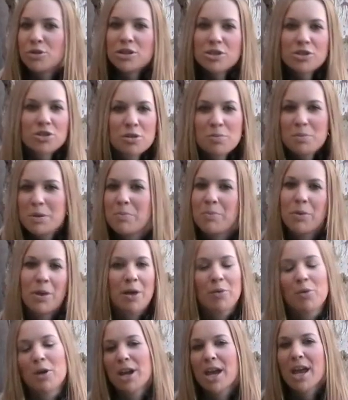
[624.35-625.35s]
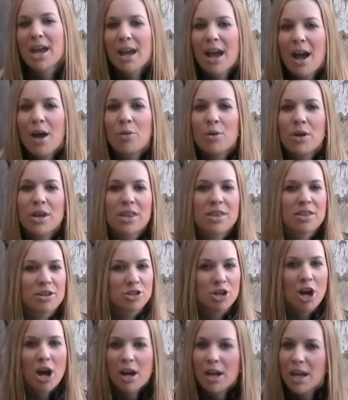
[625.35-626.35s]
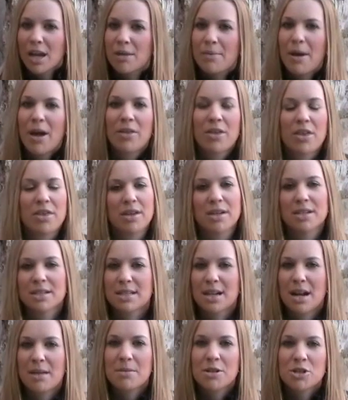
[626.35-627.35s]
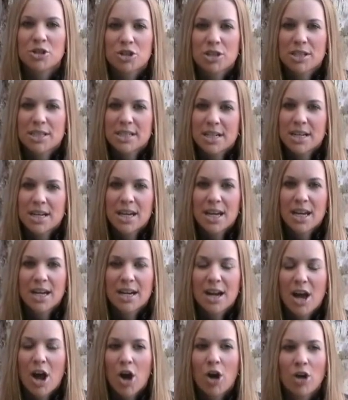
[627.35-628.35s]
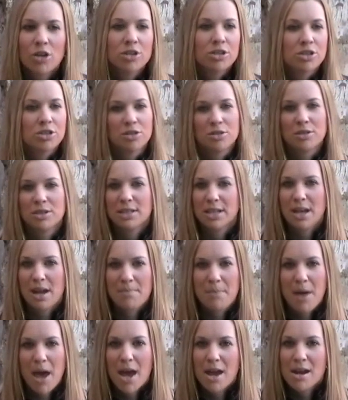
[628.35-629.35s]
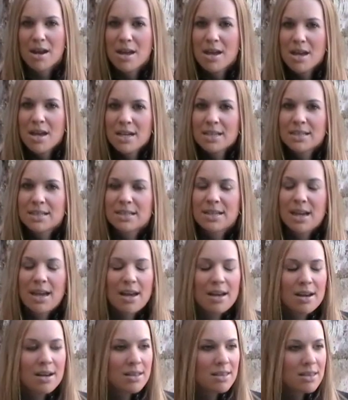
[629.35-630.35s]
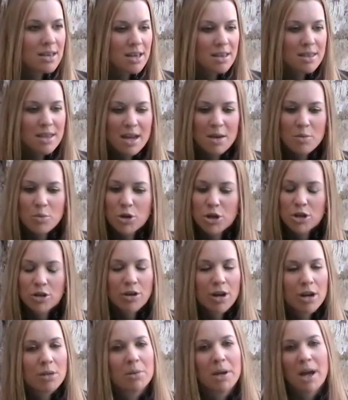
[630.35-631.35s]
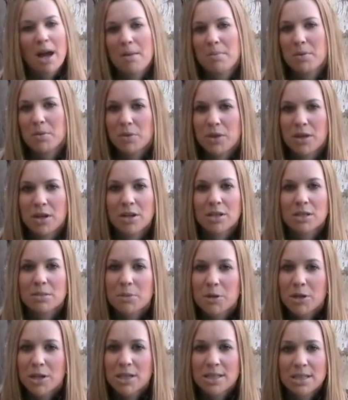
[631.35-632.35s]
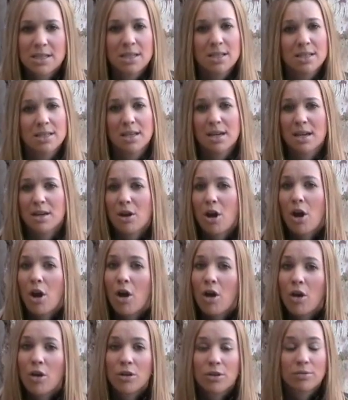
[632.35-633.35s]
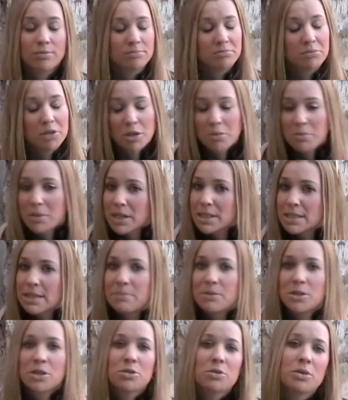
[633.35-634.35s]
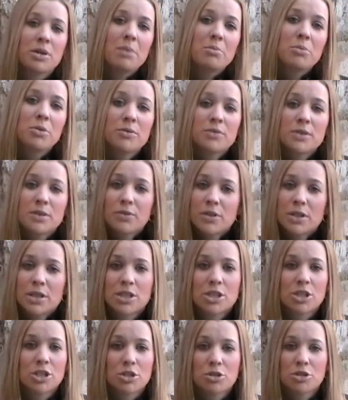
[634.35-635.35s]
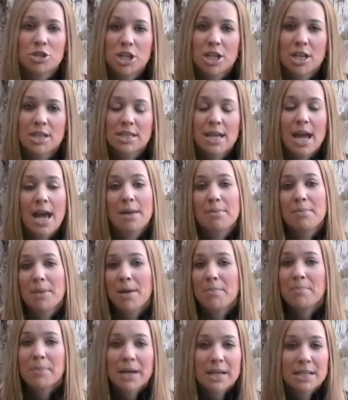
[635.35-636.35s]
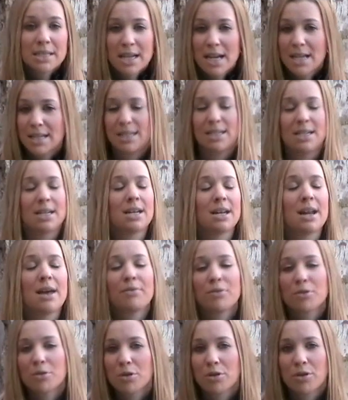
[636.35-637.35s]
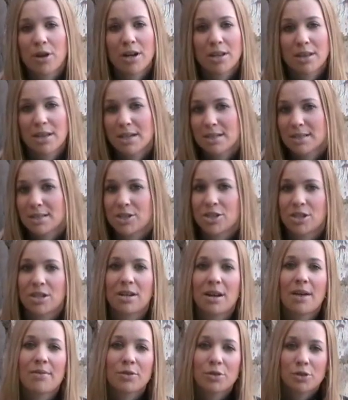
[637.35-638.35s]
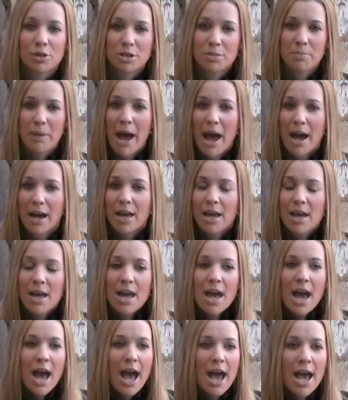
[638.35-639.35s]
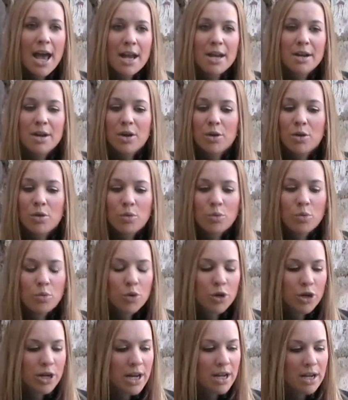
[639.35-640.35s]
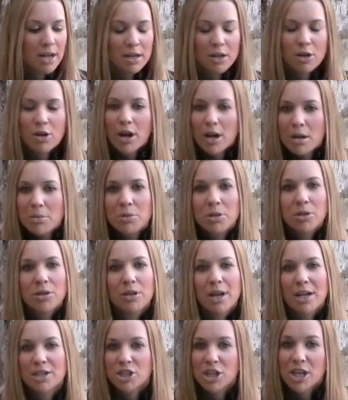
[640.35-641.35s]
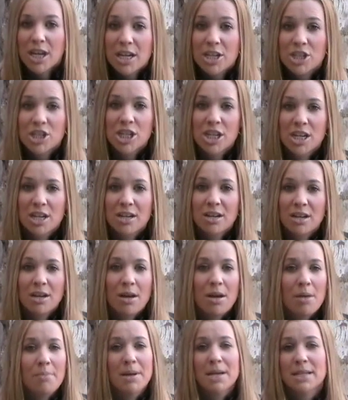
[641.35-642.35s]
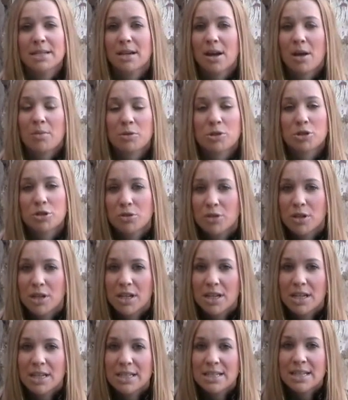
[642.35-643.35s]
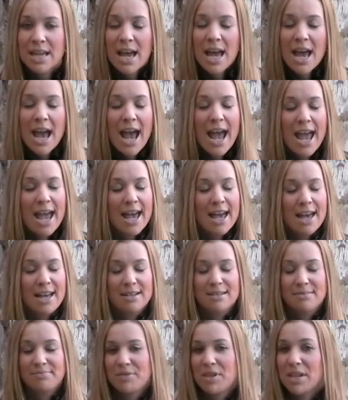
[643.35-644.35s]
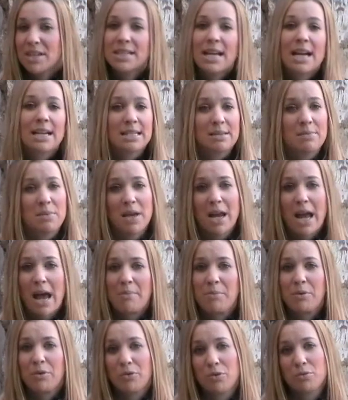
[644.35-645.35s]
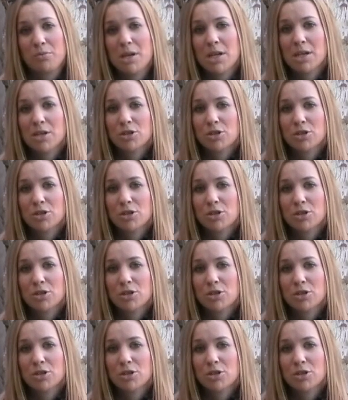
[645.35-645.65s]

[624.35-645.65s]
These are the people I want to hang out with. They're talking about the things that I'm interested in. All the students I met said that they were incredibly happy with their experiences. They had all, been accepted to a number of different institutions and picked SAIS and had never regretted that decision, had never looked back. And we're getting an incredible education, amazing opportunities, and the exact same thing happened for me.